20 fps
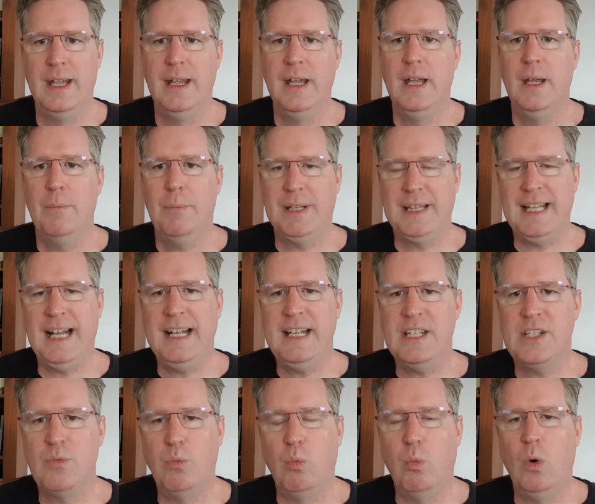But that
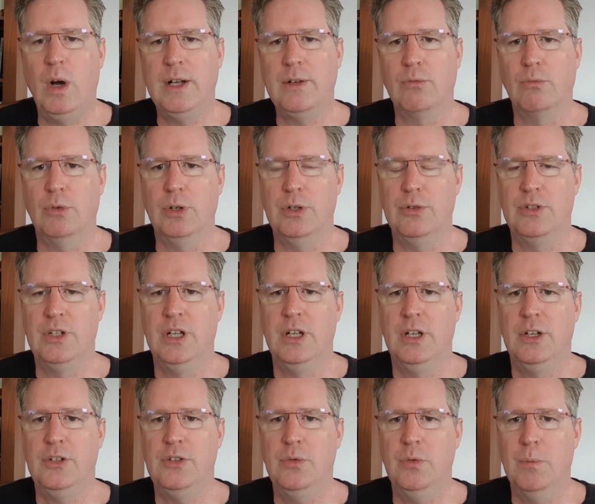is one route
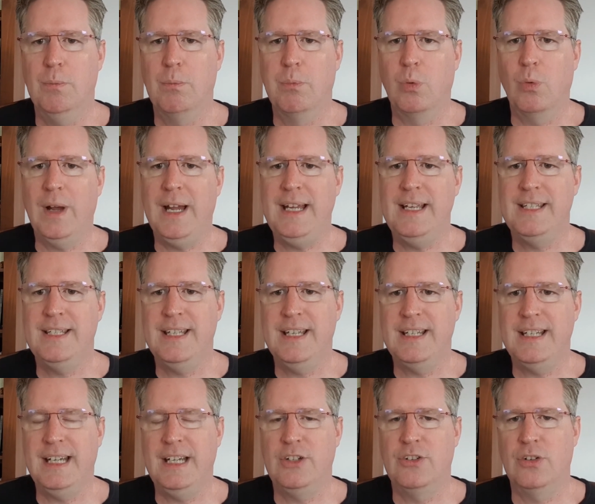to embrace the
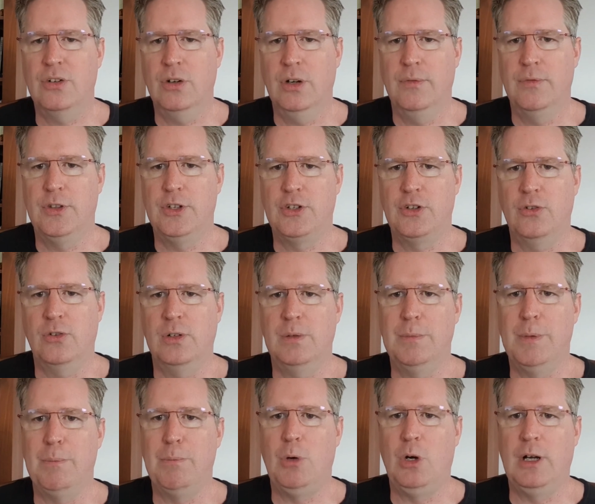nature of the
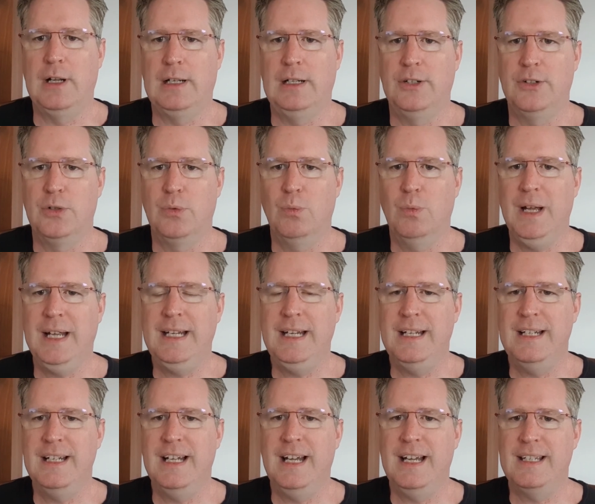tournament model, to
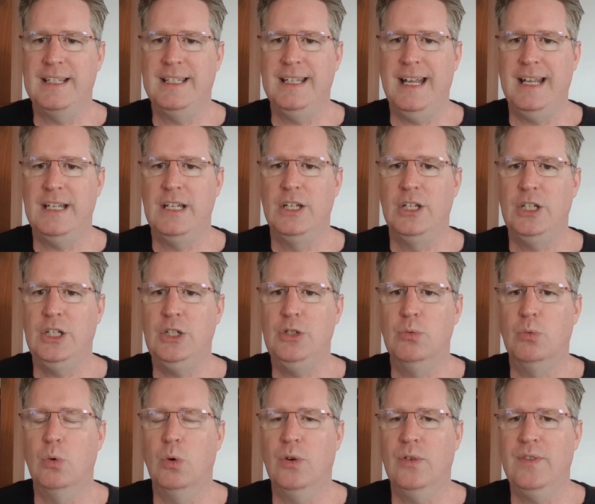recognize that
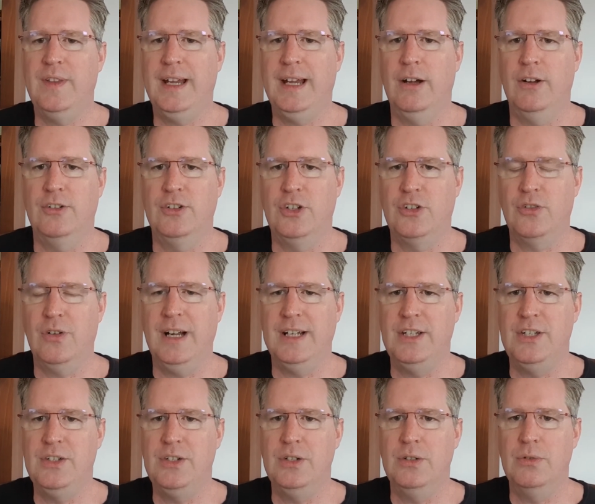you're there to try
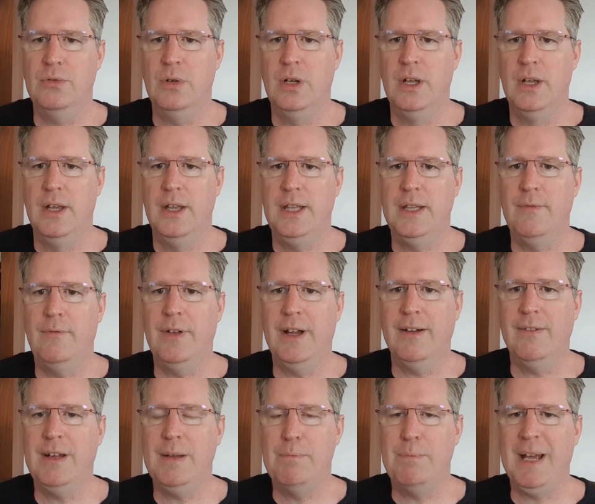to do the
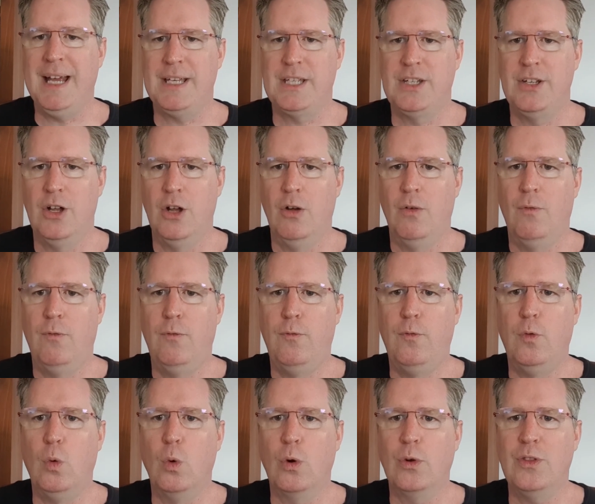very best
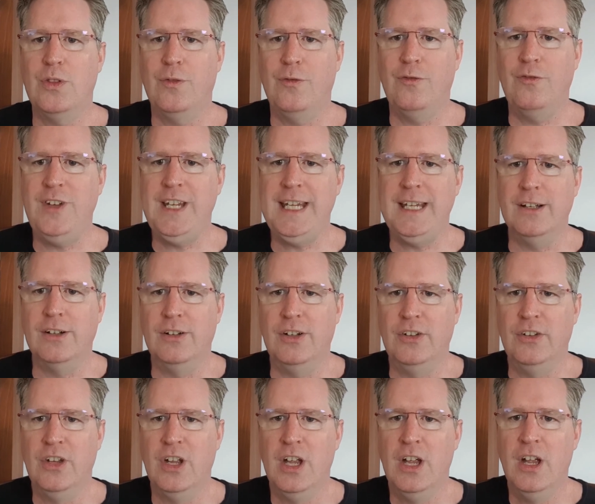for the
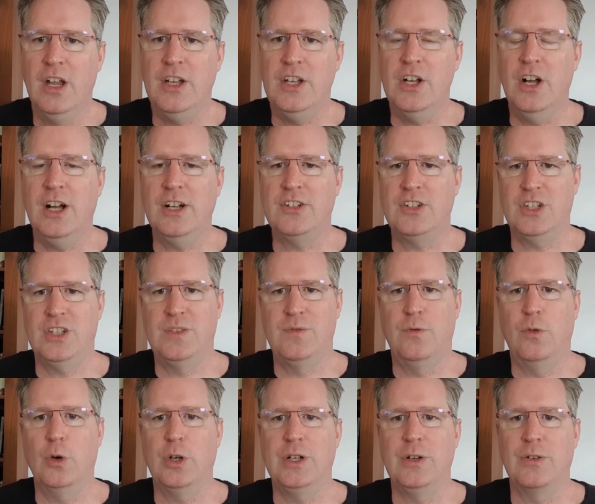field, not just
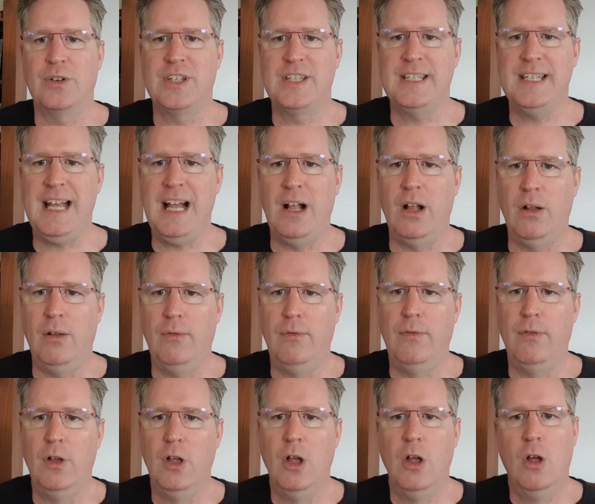for
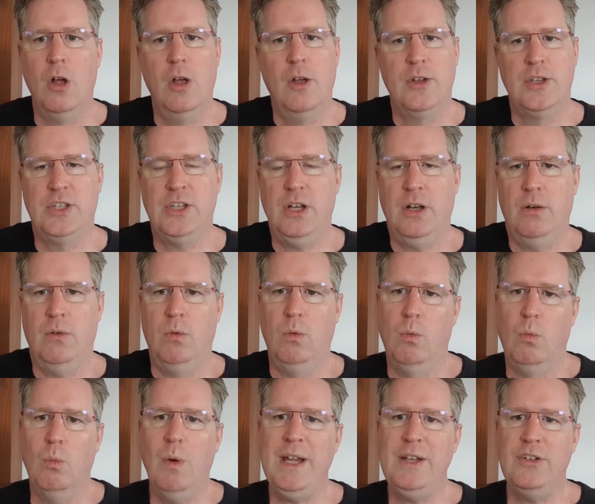yourself. So,
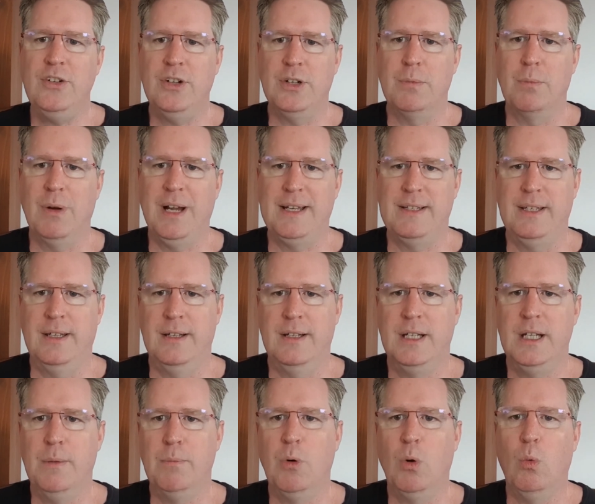ways you can embrace it.
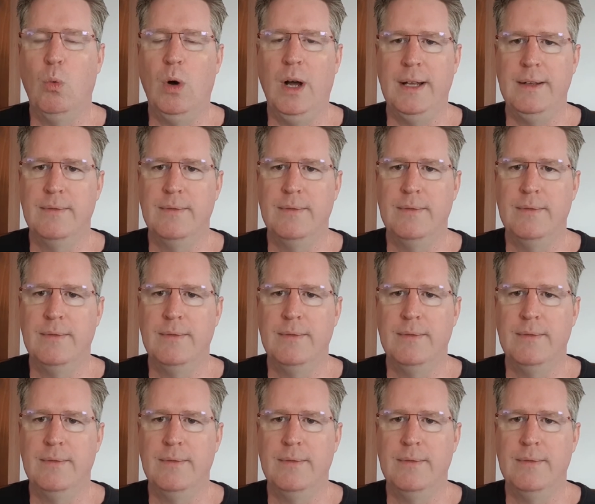Number one,